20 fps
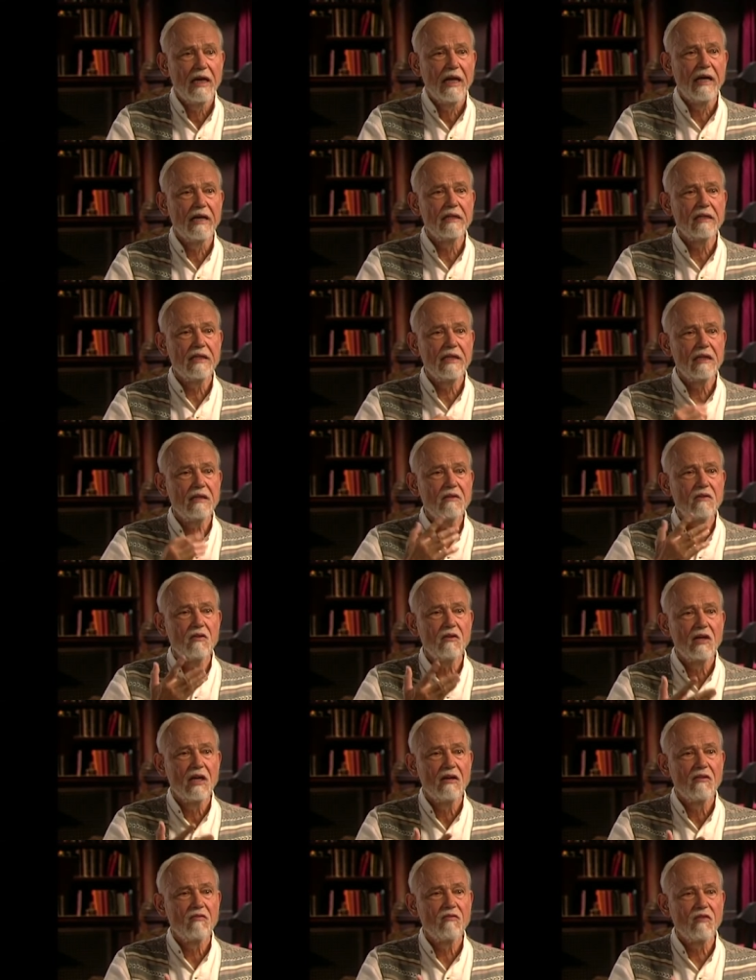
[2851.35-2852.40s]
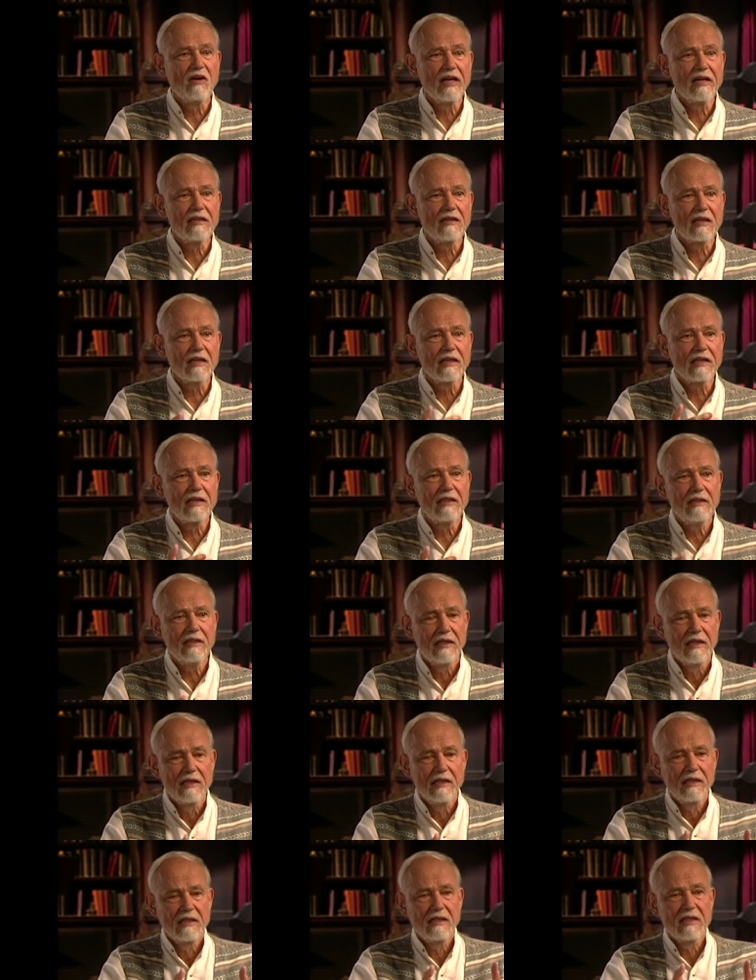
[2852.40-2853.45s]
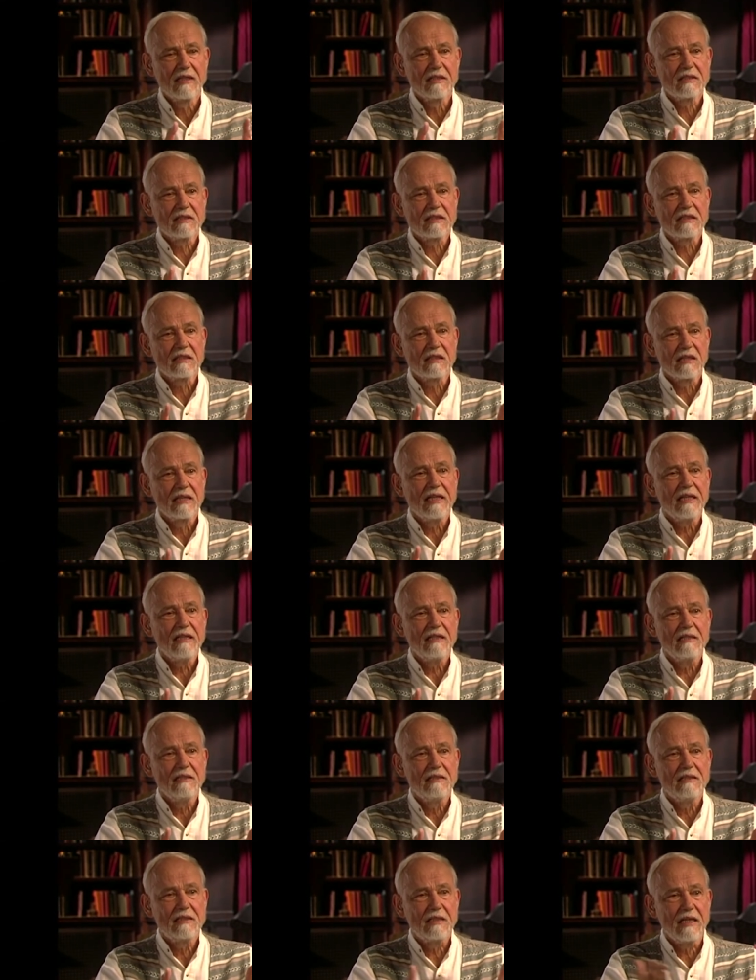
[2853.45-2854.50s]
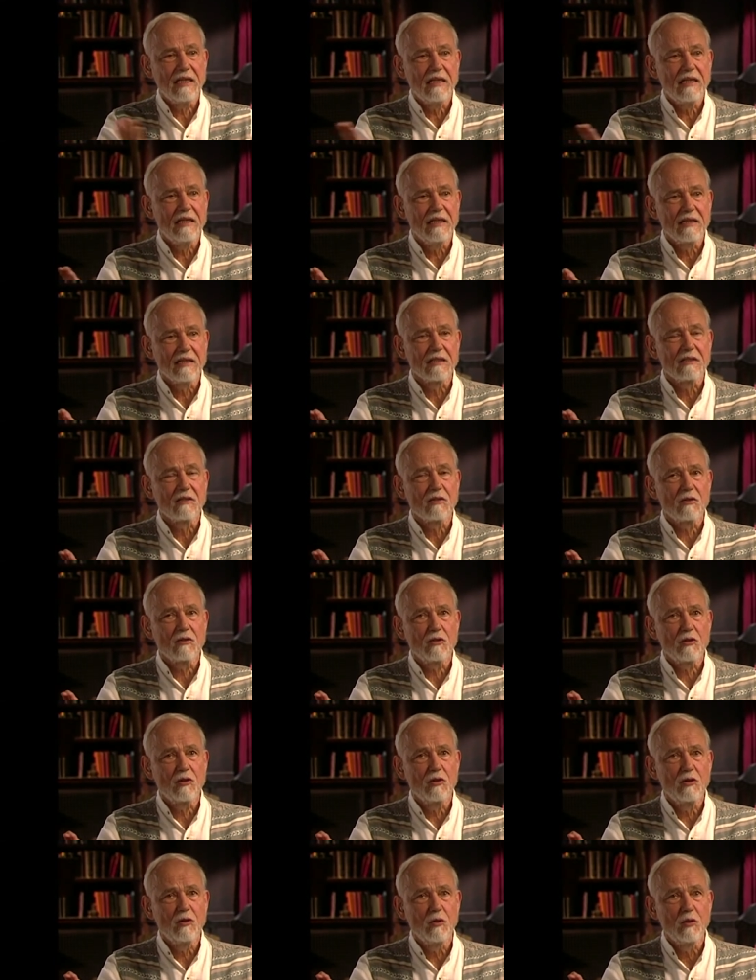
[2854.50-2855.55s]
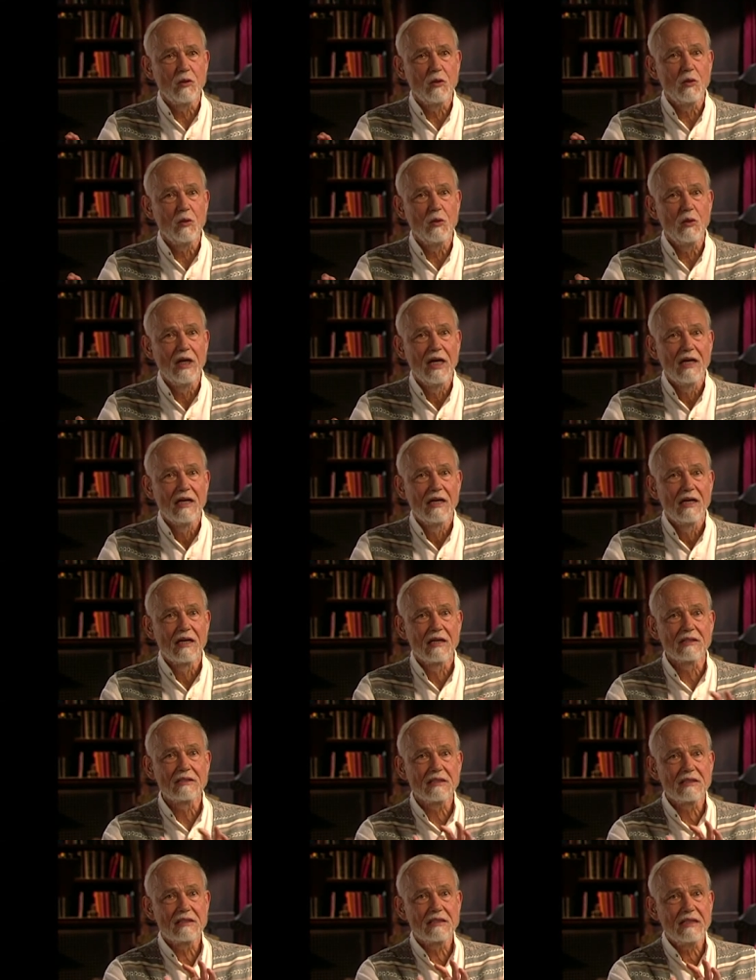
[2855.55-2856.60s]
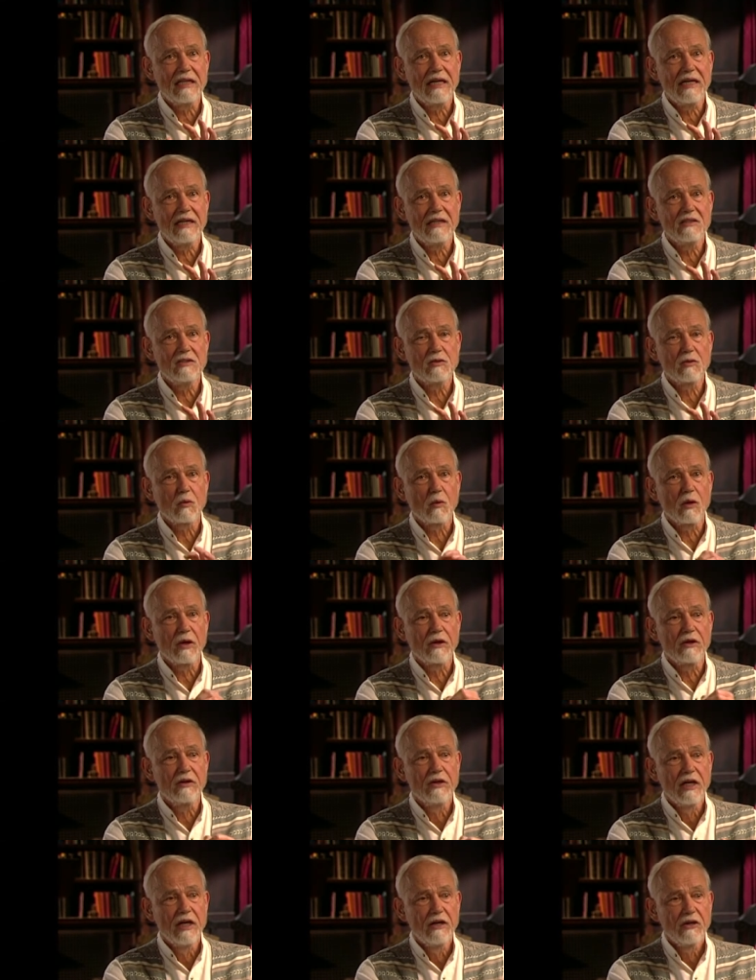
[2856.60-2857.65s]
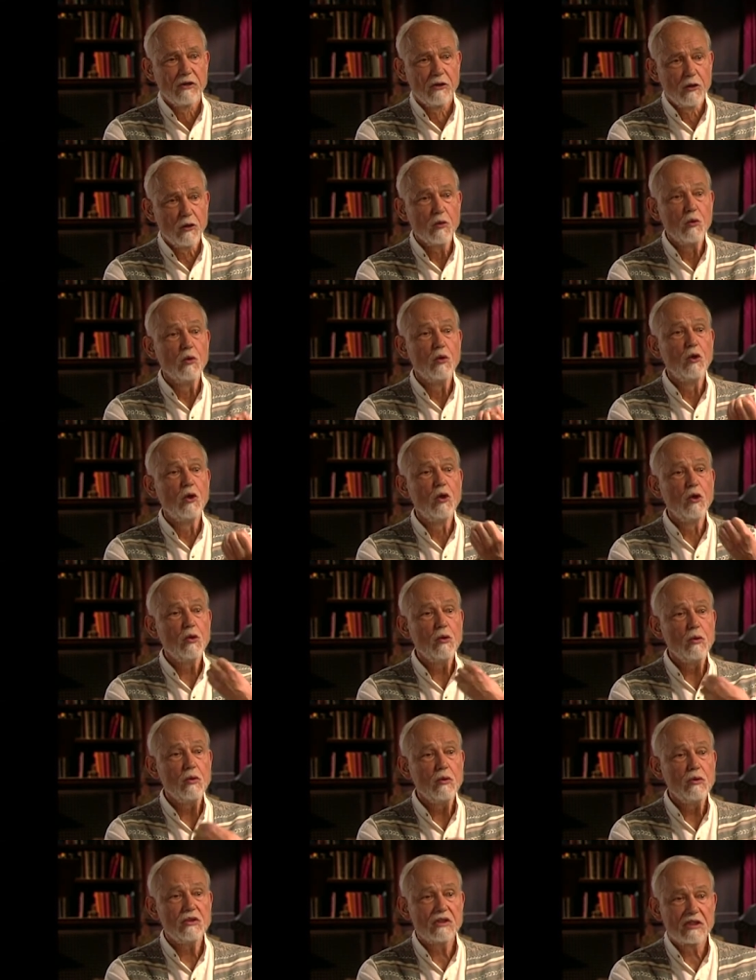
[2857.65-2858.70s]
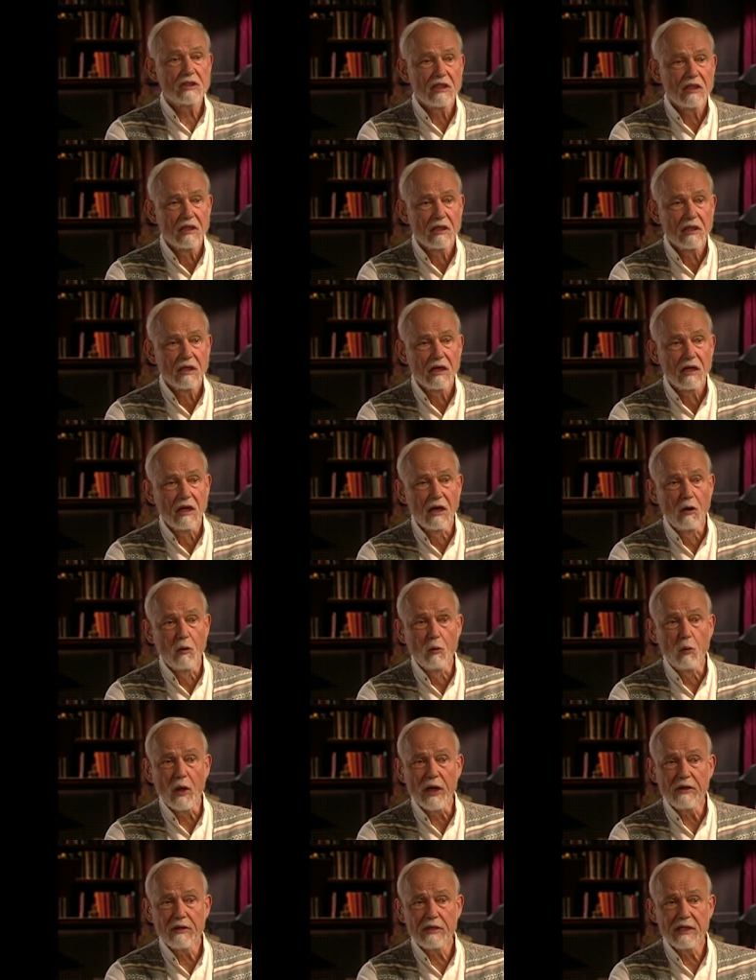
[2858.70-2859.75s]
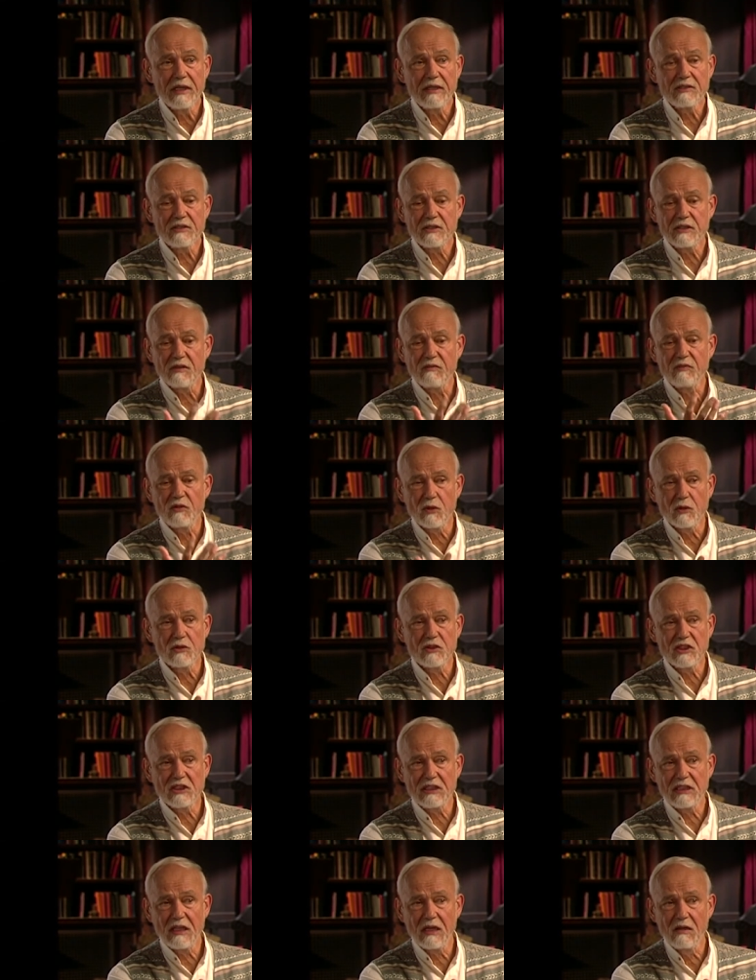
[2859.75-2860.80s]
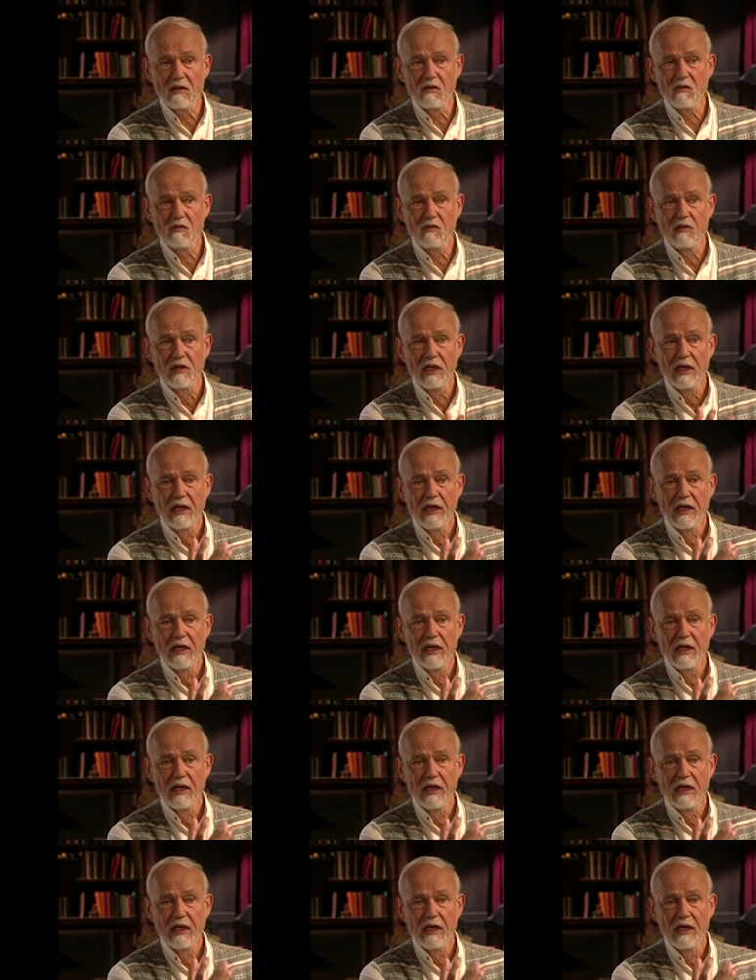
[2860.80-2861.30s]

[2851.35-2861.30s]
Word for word: And then finally, this leads into a stage where you lose awareness of yourself